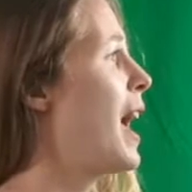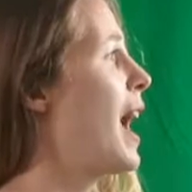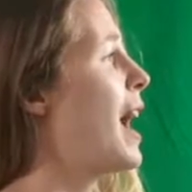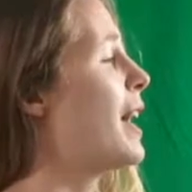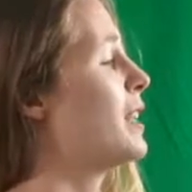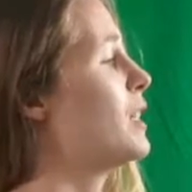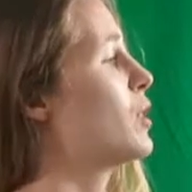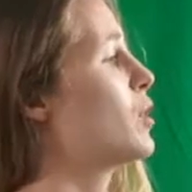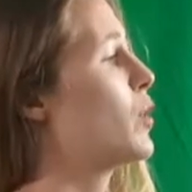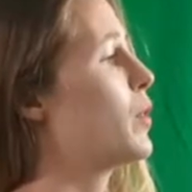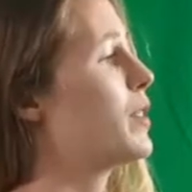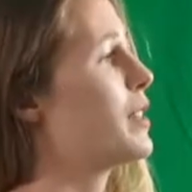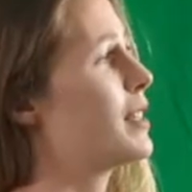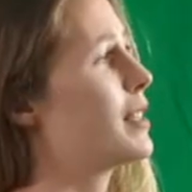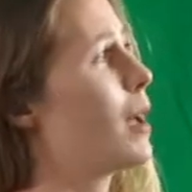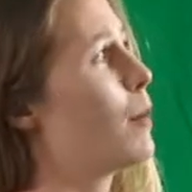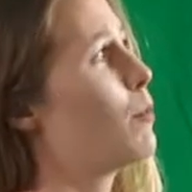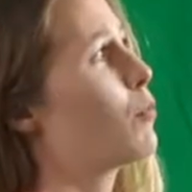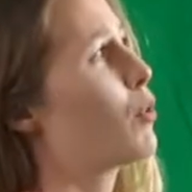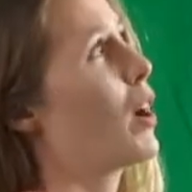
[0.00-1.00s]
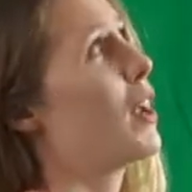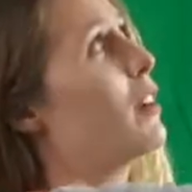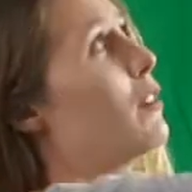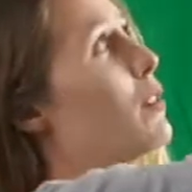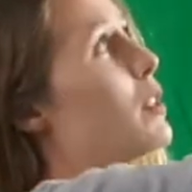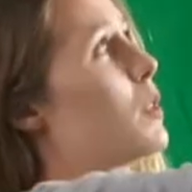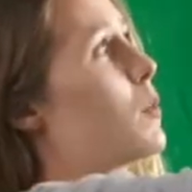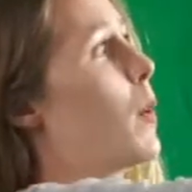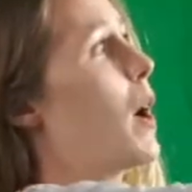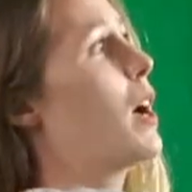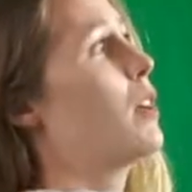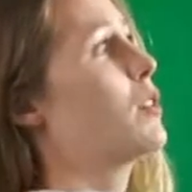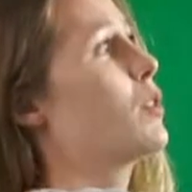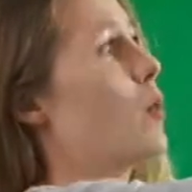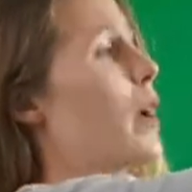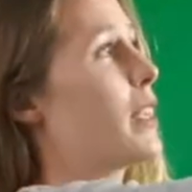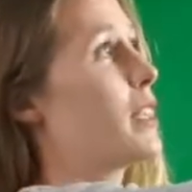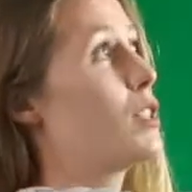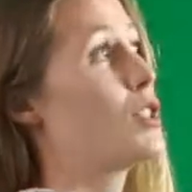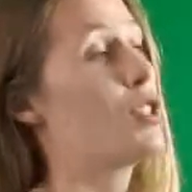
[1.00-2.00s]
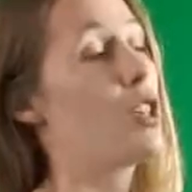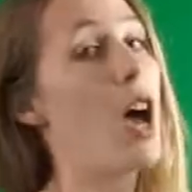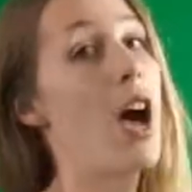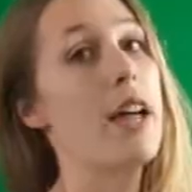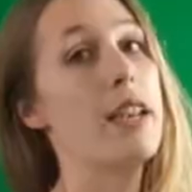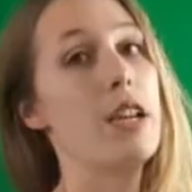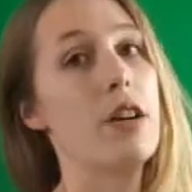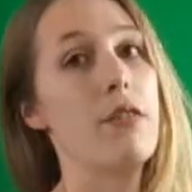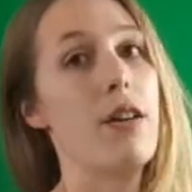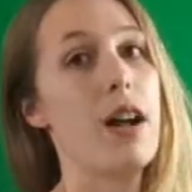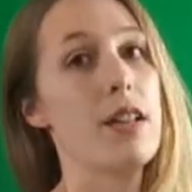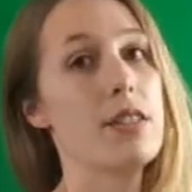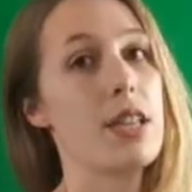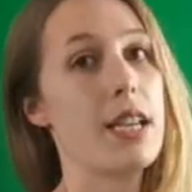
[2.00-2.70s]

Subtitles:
and it's got this umbrella as well, so I can turn it around.